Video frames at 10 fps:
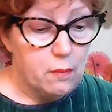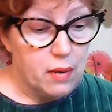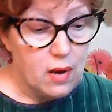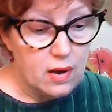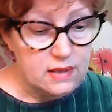
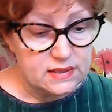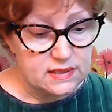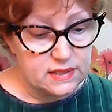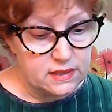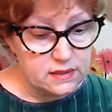Pa
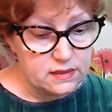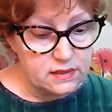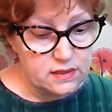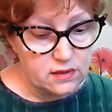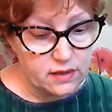skinned the
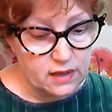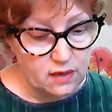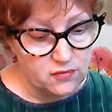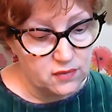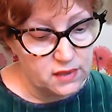deer
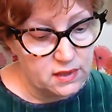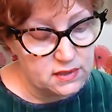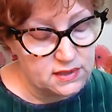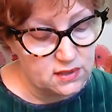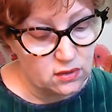carefully and
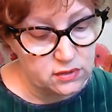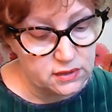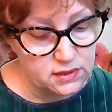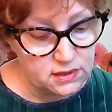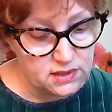salted
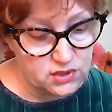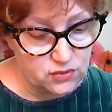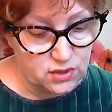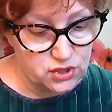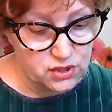and
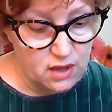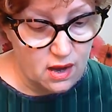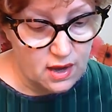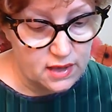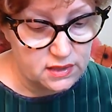stretched the
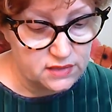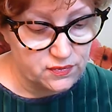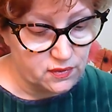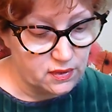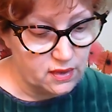hides,
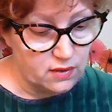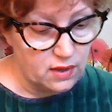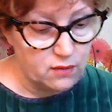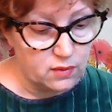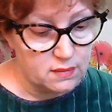for he
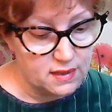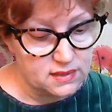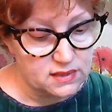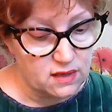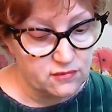would make
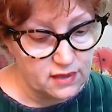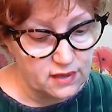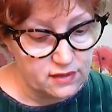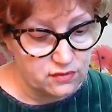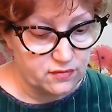soft
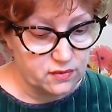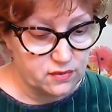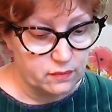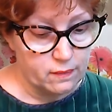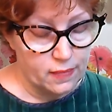leather of
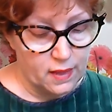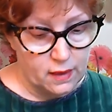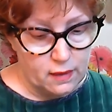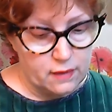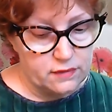them.
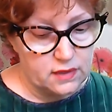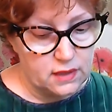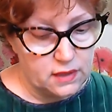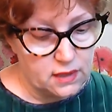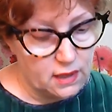Then
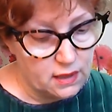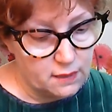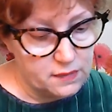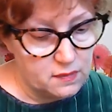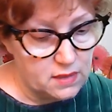he cut
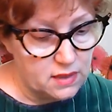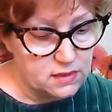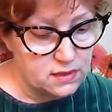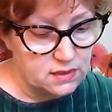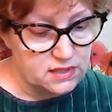up the meat
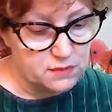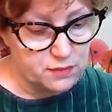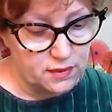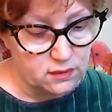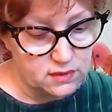and
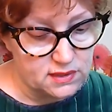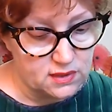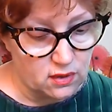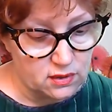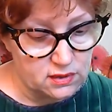sprinkled
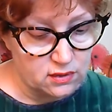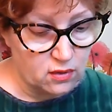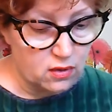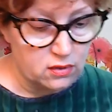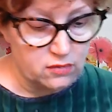salt
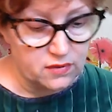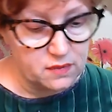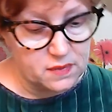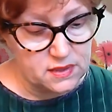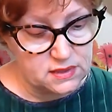all over the
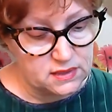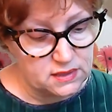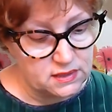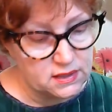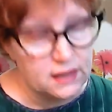pieces
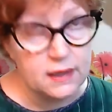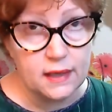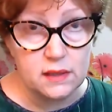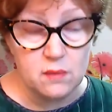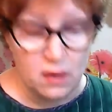as he laid
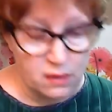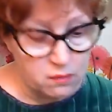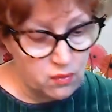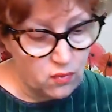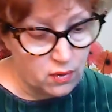them on a
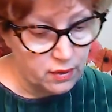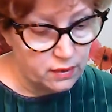board.